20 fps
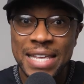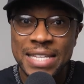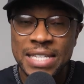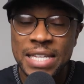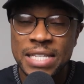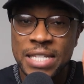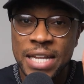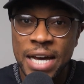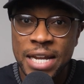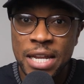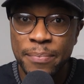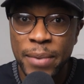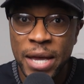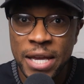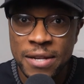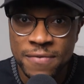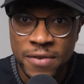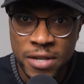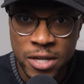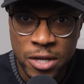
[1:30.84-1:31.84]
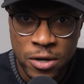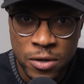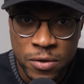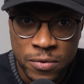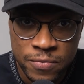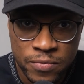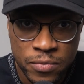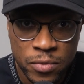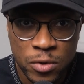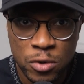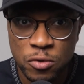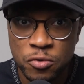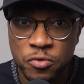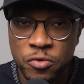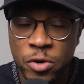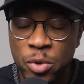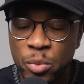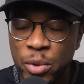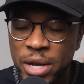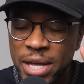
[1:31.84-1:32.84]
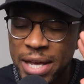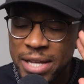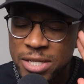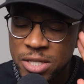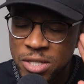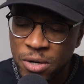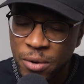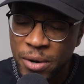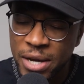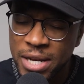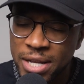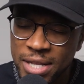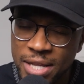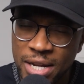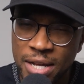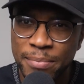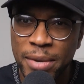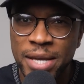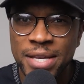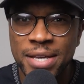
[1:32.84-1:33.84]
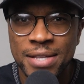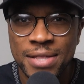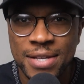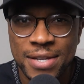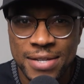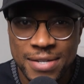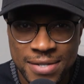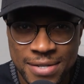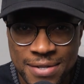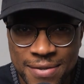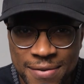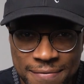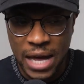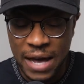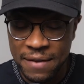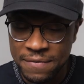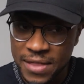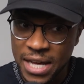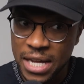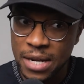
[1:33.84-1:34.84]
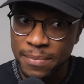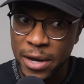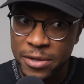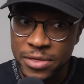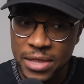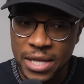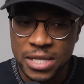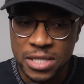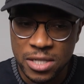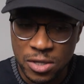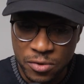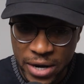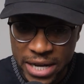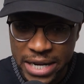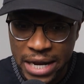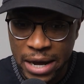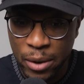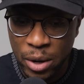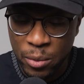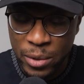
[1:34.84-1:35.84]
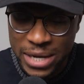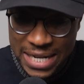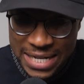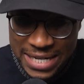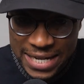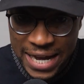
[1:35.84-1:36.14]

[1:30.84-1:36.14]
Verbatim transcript: This is not a paid video. Runway has no idea that I'm making this. I've thought about this, and right now I want to